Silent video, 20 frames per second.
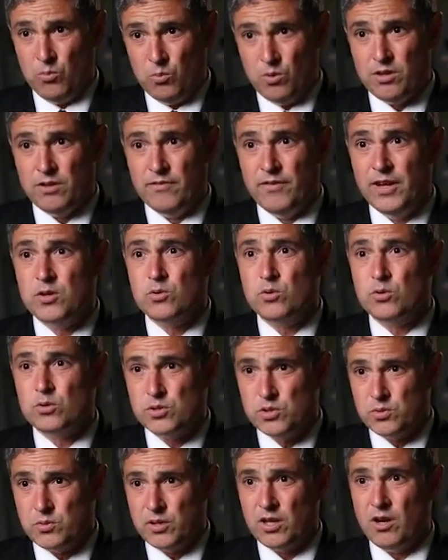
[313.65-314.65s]
Well, the
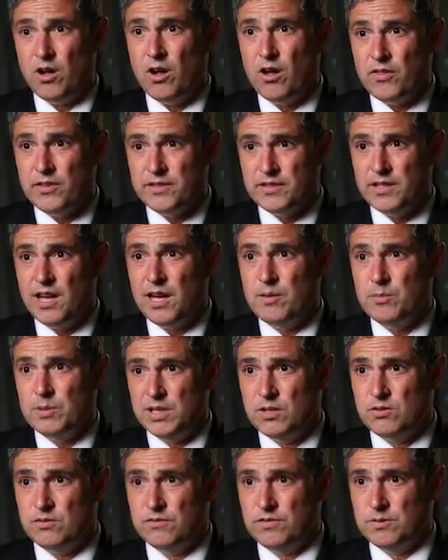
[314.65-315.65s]
ventricle is doing that all the time in
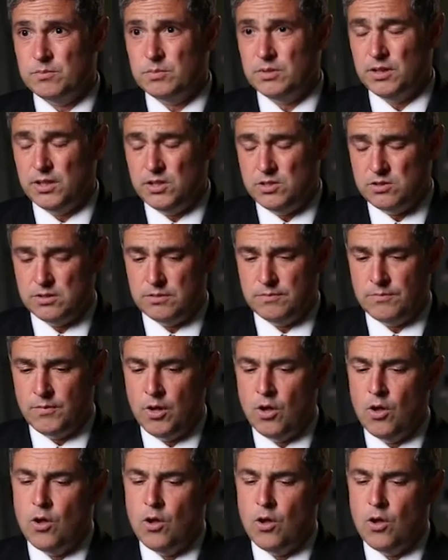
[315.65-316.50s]
atrial fibrillation.